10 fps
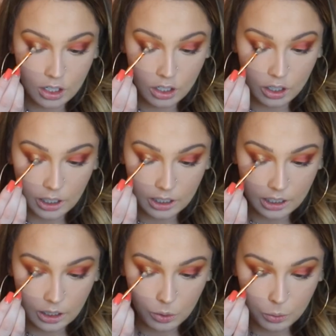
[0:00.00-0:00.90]
to create
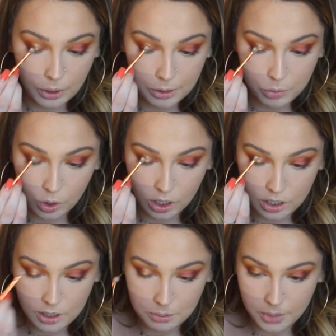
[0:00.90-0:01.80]
like way more
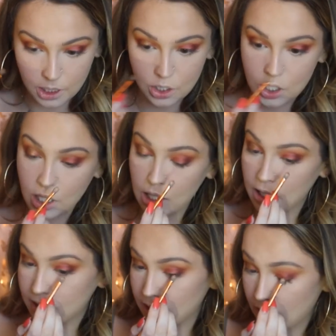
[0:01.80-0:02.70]
dimension
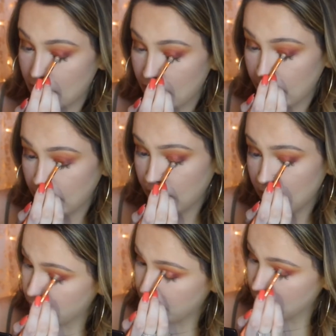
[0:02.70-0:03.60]
in the eye.
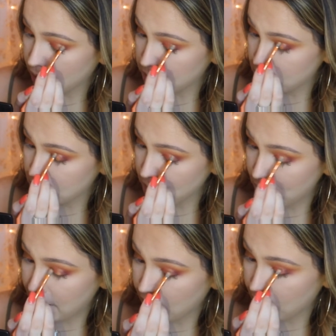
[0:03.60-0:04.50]
When it comes to
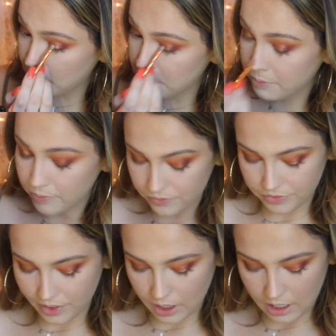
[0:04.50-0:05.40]
makeup,
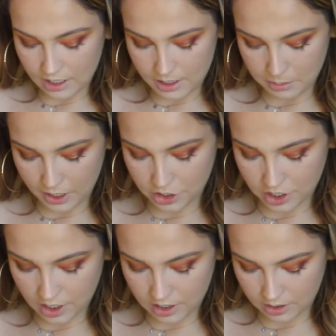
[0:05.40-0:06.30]

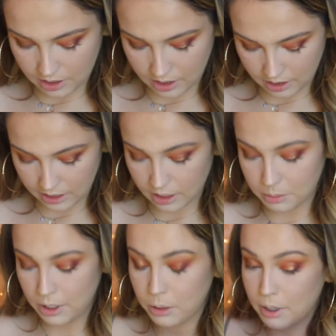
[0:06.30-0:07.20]
dimension is literally going to
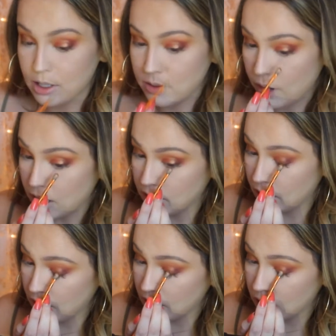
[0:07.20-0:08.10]
be your best friend.
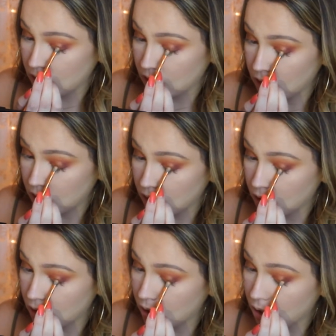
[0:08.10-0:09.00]
Like,
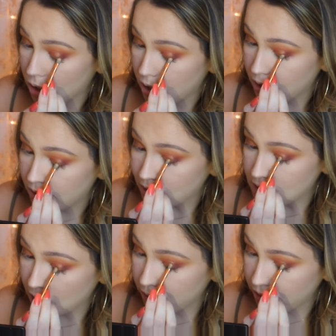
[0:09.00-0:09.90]
that's
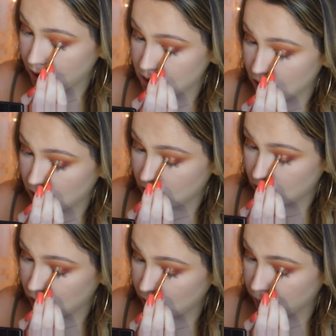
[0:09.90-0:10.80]
how things are going to
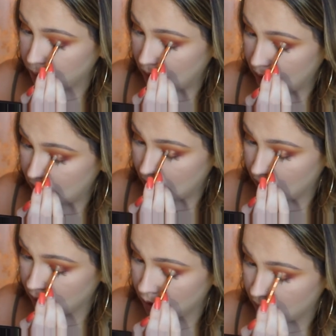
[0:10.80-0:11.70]
look really